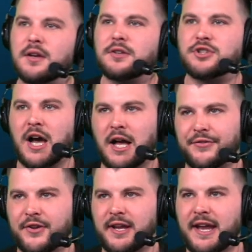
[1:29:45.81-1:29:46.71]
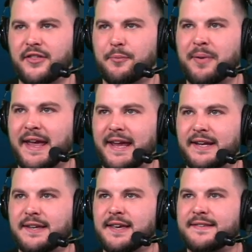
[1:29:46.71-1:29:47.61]
Johnson into the
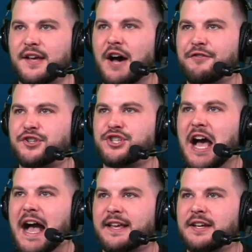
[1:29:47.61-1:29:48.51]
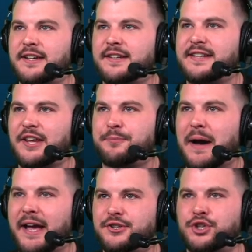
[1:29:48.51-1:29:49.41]
paint, gets off a shot. Good contest
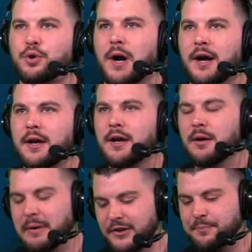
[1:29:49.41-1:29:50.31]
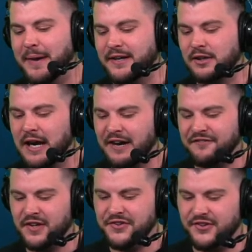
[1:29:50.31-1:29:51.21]
by Achiuwa, but it's better
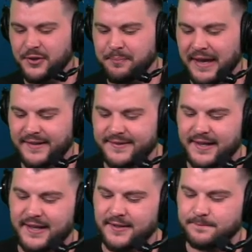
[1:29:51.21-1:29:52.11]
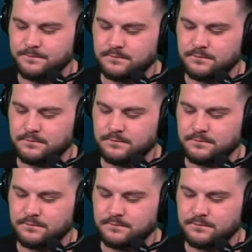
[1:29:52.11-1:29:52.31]
offense as he banks it in.